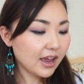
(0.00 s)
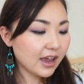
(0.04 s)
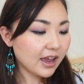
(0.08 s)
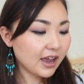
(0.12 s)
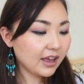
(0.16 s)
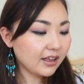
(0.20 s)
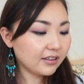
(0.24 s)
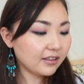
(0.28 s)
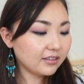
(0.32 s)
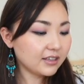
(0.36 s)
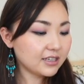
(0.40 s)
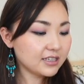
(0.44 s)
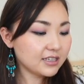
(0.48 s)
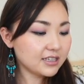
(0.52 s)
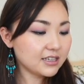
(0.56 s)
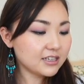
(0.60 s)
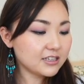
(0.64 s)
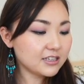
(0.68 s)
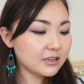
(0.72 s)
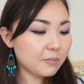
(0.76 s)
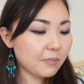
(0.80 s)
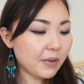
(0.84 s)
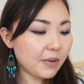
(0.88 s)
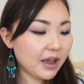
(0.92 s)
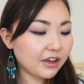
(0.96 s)
And this
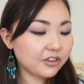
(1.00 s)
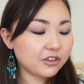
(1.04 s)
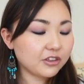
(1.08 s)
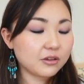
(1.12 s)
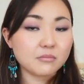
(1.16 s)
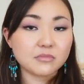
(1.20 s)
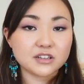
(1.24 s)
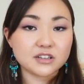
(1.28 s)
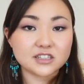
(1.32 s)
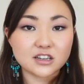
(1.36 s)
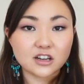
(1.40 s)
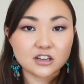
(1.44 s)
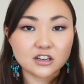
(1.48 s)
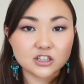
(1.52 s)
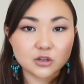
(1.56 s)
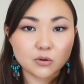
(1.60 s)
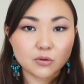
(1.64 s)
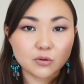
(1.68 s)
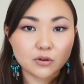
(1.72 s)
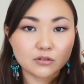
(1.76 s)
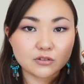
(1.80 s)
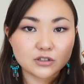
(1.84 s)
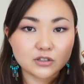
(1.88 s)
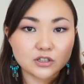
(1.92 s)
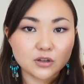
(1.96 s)
is a bath and massage
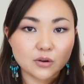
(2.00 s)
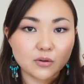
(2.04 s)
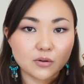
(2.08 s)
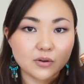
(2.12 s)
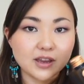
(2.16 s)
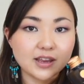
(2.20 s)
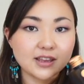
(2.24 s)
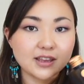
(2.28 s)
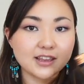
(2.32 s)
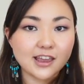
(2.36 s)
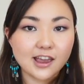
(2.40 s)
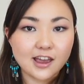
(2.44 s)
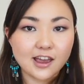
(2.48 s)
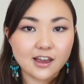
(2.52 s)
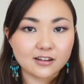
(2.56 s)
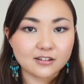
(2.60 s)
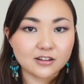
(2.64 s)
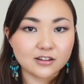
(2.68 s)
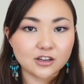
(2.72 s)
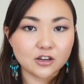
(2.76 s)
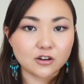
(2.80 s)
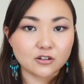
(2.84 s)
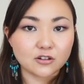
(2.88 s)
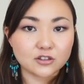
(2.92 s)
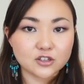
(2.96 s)
oil, so it
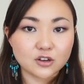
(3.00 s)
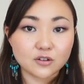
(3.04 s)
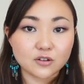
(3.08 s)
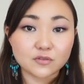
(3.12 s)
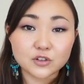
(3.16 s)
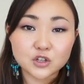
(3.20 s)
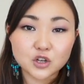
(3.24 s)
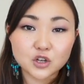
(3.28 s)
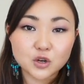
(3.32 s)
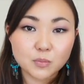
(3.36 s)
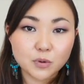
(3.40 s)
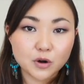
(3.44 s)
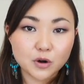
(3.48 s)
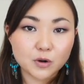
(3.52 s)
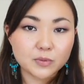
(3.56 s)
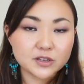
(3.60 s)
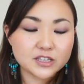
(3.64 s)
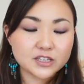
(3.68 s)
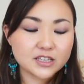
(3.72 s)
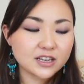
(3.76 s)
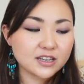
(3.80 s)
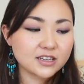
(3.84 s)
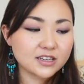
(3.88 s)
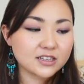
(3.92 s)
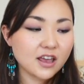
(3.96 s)
can, you know, serve 2
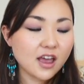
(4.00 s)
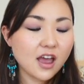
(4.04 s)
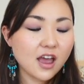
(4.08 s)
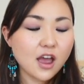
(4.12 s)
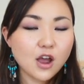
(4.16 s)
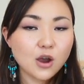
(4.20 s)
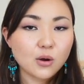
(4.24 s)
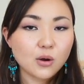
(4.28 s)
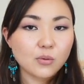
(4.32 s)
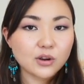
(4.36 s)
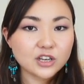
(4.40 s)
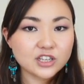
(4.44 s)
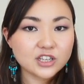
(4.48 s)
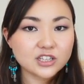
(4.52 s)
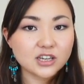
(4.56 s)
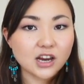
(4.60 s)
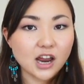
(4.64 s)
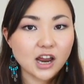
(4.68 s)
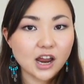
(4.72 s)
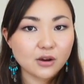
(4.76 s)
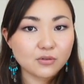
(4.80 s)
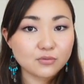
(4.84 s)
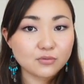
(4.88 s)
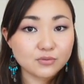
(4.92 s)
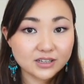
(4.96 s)
purposes, which
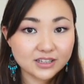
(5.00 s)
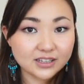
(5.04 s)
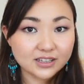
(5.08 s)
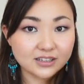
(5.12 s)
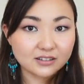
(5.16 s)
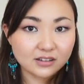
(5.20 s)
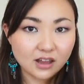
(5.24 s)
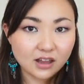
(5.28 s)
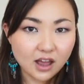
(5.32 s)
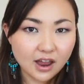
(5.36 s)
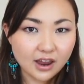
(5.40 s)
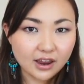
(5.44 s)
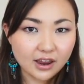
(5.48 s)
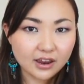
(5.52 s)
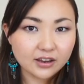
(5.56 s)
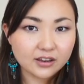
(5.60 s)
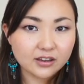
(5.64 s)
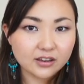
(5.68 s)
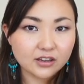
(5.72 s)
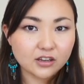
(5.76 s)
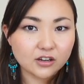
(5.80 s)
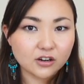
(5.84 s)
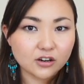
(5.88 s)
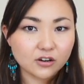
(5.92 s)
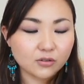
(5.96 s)
I really
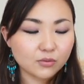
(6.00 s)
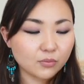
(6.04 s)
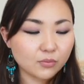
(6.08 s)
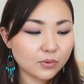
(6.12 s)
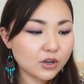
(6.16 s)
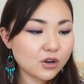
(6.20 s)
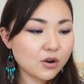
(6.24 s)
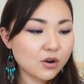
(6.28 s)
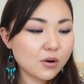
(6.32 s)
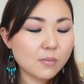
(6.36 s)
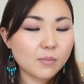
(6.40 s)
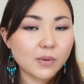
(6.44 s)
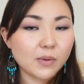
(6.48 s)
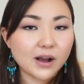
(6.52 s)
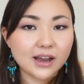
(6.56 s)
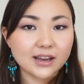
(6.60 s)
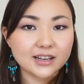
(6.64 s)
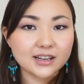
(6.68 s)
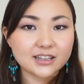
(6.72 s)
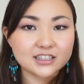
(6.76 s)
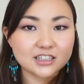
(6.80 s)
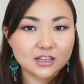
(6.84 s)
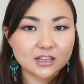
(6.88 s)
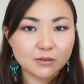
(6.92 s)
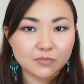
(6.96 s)
like. You know, when you're
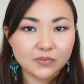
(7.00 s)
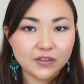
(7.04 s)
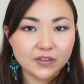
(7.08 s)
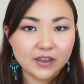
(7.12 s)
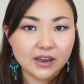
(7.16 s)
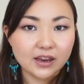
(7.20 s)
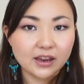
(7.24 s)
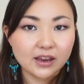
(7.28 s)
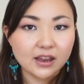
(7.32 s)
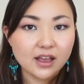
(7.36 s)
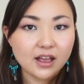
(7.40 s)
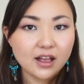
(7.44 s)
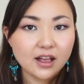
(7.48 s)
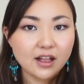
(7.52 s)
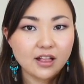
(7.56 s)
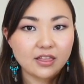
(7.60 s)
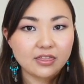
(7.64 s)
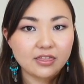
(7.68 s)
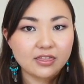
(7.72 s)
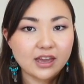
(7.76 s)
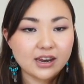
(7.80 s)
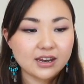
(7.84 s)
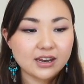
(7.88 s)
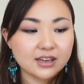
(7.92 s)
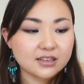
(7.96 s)
buying something
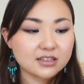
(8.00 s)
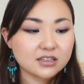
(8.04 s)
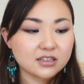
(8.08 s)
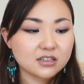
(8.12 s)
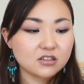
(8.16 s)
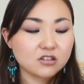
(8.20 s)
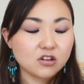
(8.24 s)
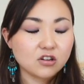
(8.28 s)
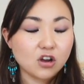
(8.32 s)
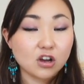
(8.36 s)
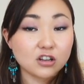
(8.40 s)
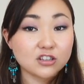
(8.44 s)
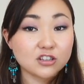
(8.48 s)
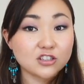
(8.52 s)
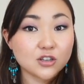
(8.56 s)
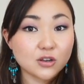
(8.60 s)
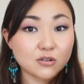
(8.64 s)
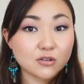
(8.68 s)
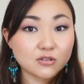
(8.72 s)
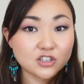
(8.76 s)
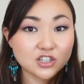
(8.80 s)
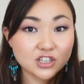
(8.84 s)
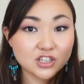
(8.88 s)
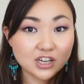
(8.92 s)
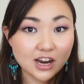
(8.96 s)
that is not
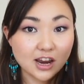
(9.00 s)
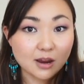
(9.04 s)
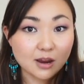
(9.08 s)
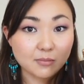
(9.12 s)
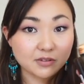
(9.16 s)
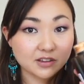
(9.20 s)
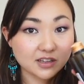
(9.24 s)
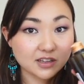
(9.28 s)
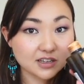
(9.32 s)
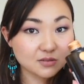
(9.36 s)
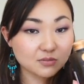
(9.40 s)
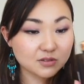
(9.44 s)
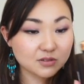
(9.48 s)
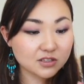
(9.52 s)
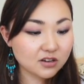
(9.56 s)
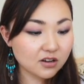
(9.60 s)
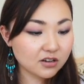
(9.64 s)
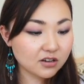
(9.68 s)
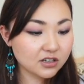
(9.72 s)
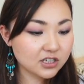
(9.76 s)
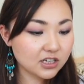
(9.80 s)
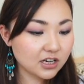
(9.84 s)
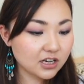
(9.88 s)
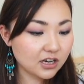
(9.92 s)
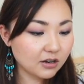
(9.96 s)
so cheap, this was
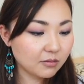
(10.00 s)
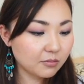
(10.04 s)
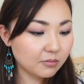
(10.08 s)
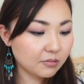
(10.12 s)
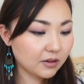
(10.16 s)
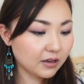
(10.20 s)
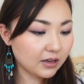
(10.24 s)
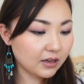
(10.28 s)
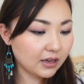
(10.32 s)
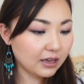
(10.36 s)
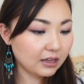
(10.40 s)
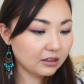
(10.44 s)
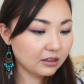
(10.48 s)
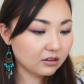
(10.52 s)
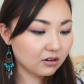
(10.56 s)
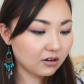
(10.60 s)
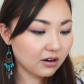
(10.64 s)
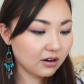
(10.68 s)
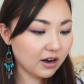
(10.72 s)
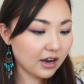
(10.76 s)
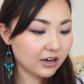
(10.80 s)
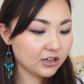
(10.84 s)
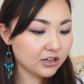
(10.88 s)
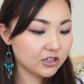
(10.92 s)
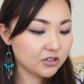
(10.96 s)
not cheap
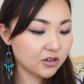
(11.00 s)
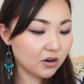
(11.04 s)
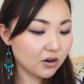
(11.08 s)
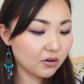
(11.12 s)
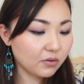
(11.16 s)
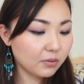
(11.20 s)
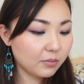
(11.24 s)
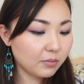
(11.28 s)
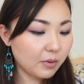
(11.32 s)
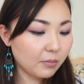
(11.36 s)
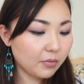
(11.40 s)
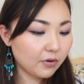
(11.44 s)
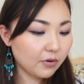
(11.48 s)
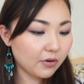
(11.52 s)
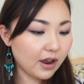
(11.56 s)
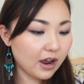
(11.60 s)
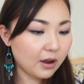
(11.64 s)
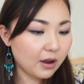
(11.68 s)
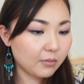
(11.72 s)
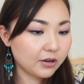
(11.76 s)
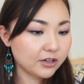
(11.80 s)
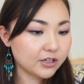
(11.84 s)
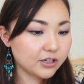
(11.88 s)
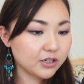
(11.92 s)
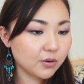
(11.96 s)
either. I don't remember
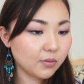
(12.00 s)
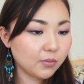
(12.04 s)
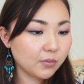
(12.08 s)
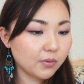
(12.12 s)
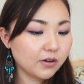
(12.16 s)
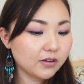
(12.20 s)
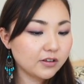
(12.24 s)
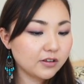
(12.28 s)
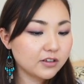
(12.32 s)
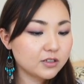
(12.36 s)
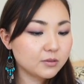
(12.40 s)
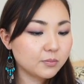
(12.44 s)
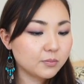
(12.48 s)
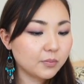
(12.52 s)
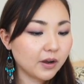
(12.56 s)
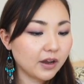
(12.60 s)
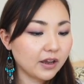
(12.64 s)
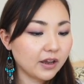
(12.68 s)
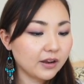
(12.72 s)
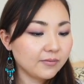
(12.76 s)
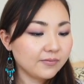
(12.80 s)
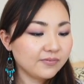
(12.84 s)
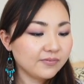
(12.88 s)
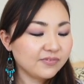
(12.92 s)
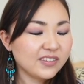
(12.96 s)
how much it was,
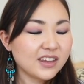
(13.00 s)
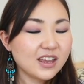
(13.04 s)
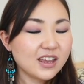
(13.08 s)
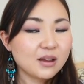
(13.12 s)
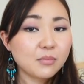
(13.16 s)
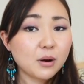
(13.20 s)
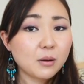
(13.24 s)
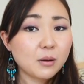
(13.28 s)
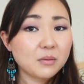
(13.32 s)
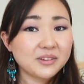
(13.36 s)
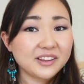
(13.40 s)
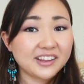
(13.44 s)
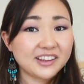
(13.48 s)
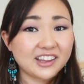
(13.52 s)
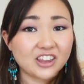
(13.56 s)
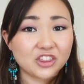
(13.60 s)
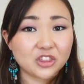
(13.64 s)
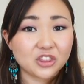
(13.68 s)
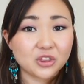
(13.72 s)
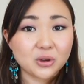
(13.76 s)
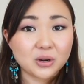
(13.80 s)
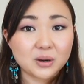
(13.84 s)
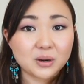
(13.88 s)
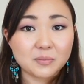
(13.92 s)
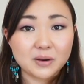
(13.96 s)
but probably like a
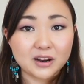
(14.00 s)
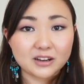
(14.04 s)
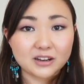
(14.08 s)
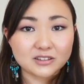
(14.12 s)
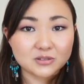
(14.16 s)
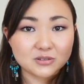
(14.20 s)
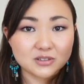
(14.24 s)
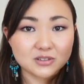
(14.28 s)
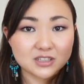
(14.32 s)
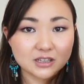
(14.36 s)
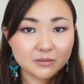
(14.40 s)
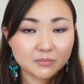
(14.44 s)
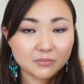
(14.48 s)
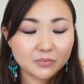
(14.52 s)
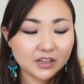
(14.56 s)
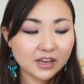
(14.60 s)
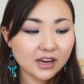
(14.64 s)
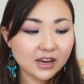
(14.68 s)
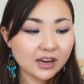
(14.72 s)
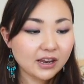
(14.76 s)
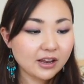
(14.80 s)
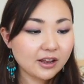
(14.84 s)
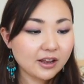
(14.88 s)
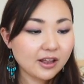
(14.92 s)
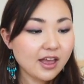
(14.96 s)
30 bucks or
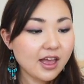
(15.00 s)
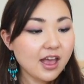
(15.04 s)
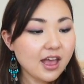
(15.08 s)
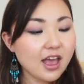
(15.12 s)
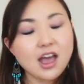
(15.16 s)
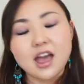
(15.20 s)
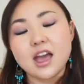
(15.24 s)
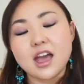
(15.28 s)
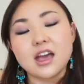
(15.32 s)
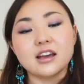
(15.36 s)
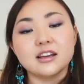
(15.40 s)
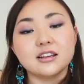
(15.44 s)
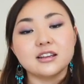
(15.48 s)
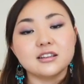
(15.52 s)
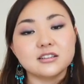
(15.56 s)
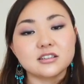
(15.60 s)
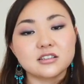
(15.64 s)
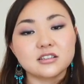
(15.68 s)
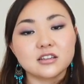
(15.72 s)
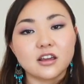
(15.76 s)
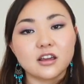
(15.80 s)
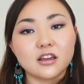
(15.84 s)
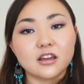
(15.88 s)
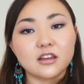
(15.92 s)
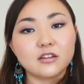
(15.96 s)
something.
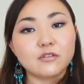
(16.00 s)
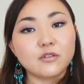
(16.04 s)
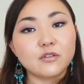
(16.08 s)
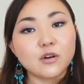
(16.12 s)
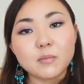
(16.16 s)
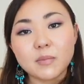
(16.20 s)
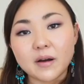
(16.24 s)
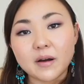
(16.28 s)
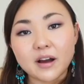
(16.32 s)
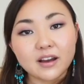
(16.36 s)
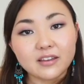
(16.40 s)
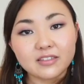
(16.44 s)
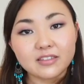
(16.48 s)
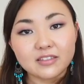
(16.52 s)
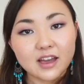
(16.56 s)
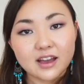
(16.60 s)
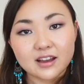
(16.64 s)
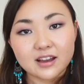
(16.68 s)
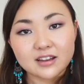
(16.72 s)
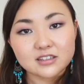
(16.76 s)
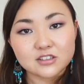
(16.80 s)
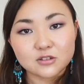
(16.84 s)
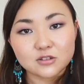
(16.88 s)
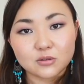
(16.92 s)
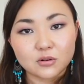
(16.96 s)
And if you're buying
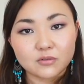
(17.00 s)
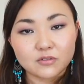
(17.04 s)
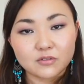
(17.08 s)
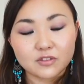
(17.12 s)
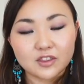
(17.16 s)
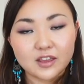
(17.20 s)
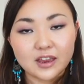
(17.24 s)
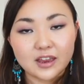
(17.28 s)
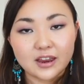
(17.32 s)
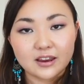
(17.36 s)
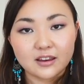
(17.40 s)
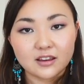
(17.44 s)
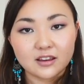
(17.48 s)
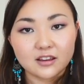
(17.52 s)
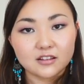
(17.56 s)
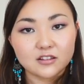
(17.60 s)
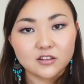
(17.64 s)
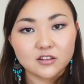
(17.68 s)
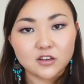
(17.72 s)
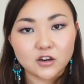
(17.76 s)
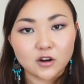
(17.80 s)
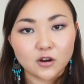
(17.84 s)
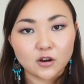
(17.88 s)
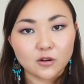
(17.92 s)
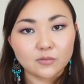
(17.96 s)
that sort of thing,
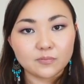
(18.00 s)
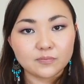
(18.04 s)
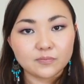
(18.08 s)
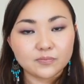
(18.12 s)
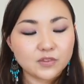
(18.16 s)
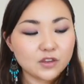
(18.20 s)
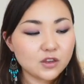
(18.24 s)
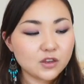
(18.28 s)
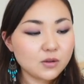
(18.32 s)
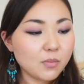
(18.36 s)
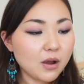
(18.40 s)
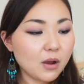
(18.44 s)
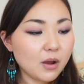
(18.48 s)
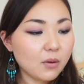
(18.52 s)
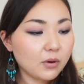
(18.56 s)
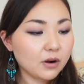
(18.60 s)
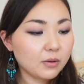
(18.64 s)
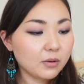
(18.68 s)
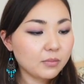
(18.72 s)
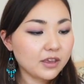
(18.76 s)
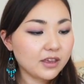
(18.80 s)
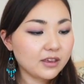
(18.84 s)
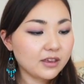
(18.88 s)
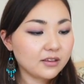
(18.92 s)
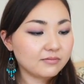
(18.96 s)
you know, you might want
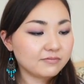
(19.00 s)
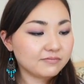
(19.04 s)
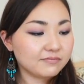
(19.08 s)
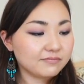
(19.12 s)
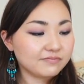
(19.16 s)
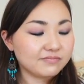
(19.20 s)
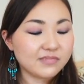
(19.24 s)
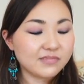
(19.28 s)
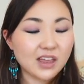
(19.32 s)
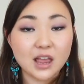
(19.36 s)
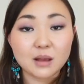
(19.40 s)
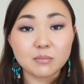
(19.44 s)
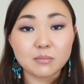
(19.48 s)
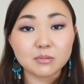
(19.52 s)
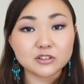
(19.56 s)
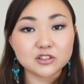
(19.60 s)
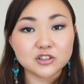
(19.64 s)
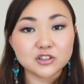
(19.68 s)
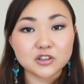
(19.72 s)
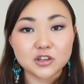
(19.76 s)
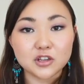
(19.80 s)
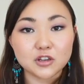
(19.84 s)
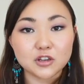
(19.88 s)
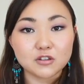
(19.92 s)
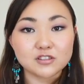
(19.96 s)
to be able
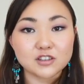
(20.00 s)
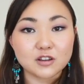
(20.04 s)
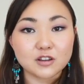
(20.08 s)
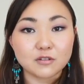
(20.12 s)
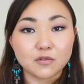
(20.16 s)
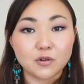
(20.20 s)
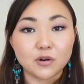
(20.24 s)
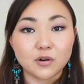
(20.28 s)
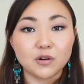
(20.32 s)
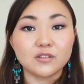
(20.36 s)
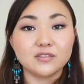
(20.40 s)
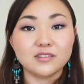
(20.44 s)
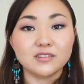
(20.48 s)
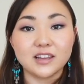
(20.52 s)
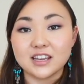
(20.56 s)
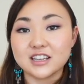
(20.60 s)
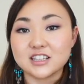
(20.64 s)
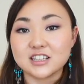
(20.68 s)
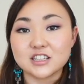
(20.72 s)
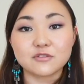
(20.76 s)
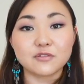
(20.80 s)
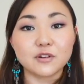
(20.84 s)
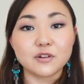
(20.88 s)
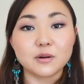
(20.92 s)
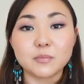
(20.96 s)
to use it for like
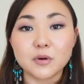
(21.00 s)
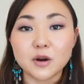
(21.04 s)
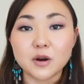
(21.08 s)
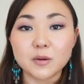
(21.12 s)
different